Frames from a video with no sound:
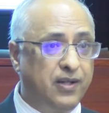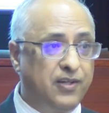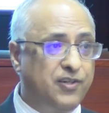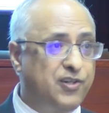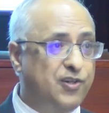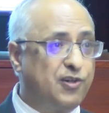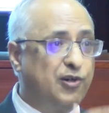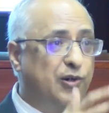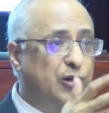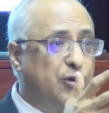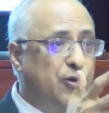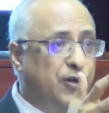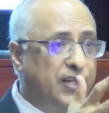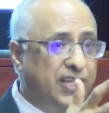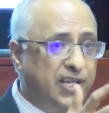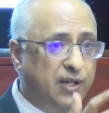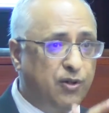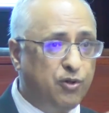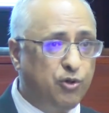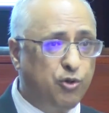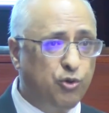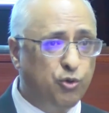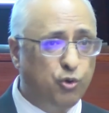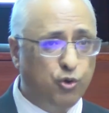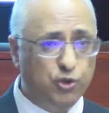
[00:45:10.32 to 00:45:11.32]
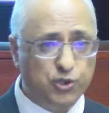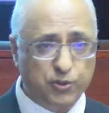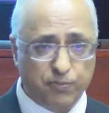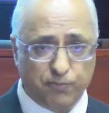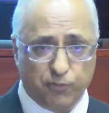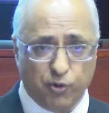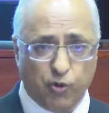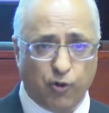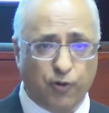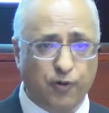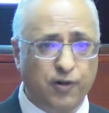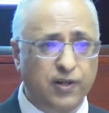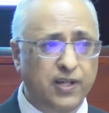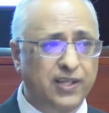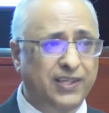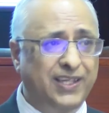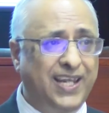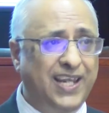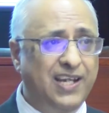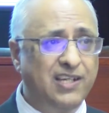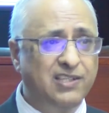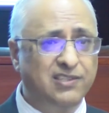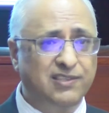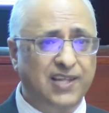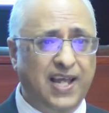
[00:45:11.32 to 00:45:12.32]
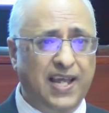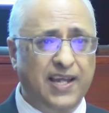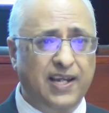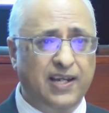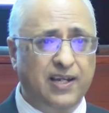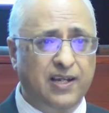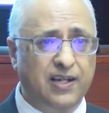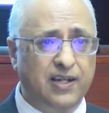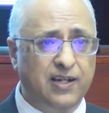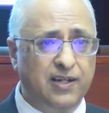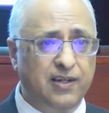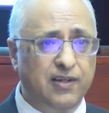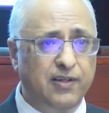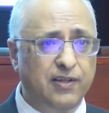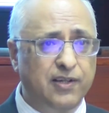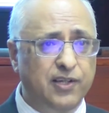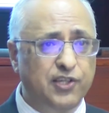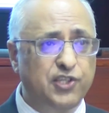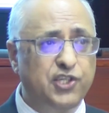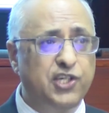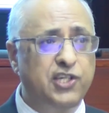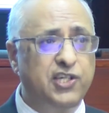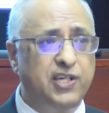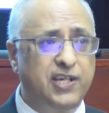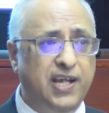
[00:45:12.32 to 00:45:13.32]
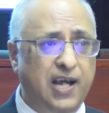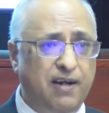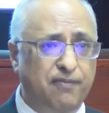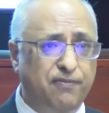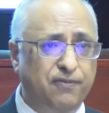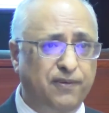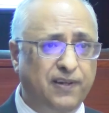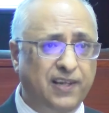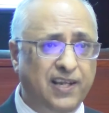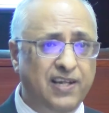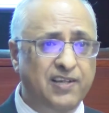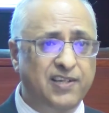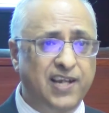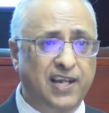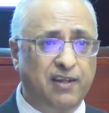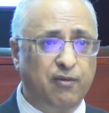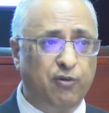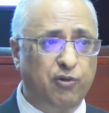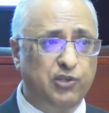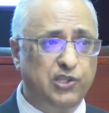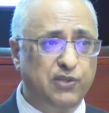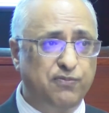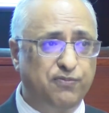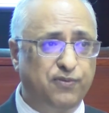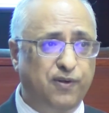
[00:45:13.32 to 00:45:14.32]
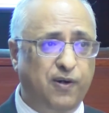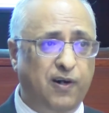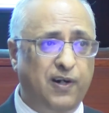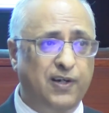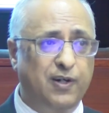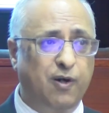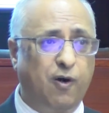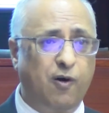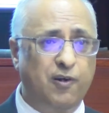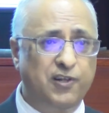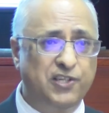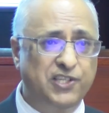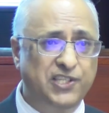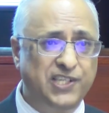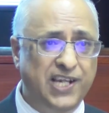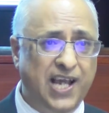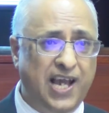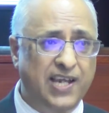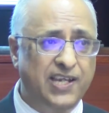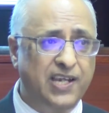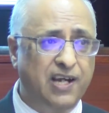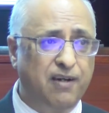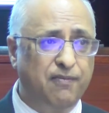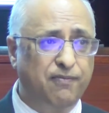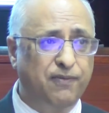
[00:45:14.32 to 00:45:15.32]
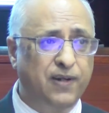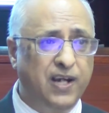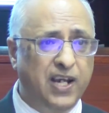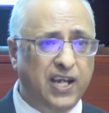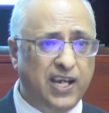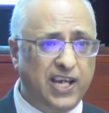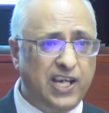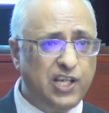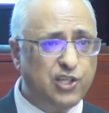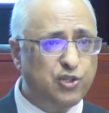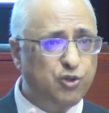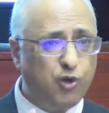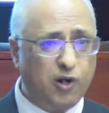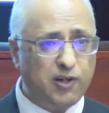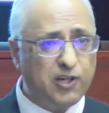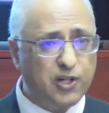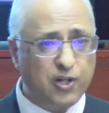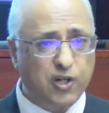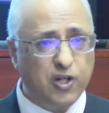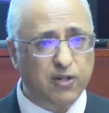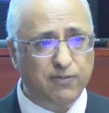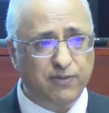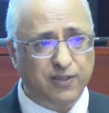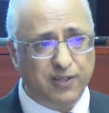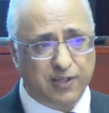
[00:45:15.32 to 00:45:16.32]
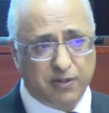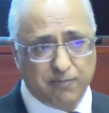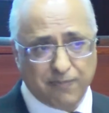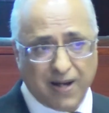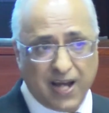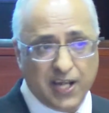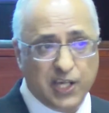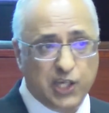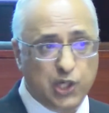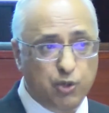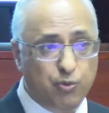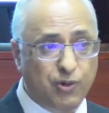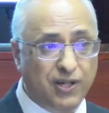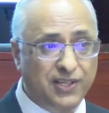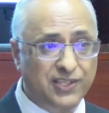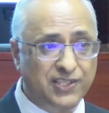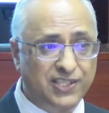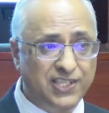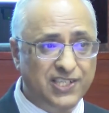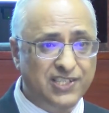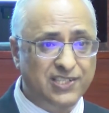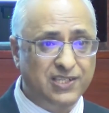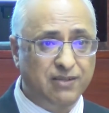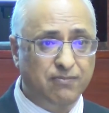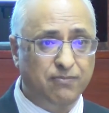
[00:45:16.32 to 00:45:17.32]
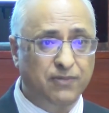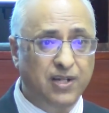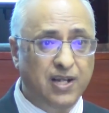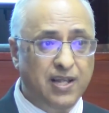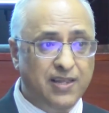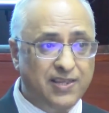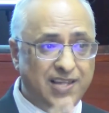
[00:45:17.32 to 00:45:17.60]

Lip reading: Dr. Lohani knows more. Things like CTF, Clean Technology Fund, or CIF is not governed by UN system.